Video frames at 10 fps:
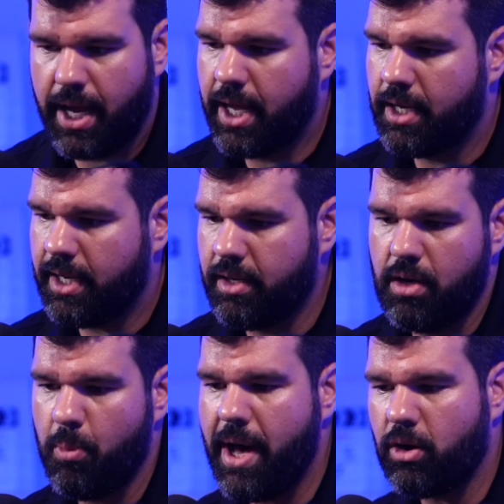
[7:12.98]
And
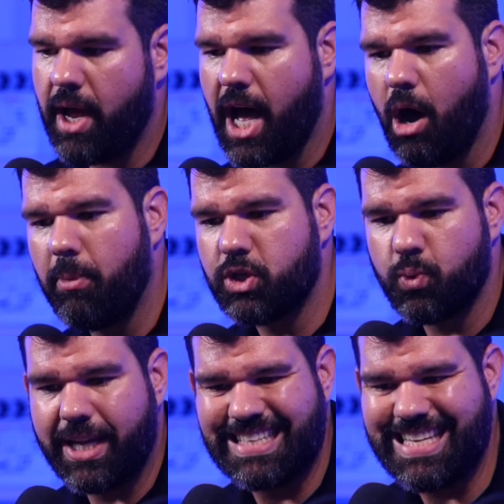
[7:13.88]
no matter how
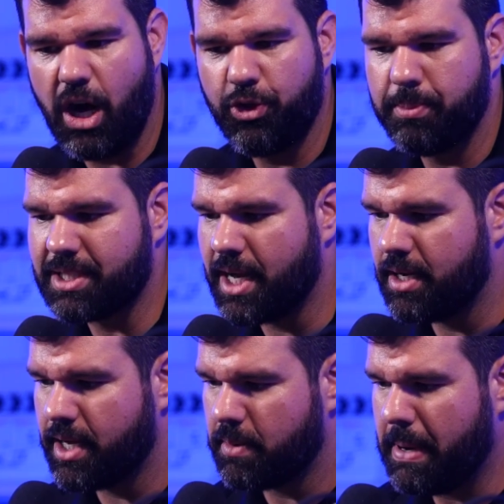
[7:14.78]
much we can tell them, it's
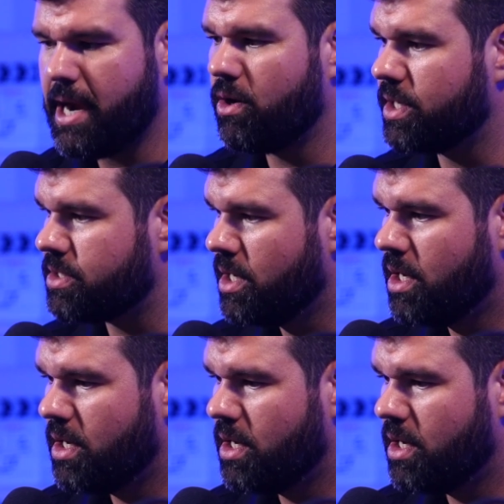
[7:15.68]
kind of like a parent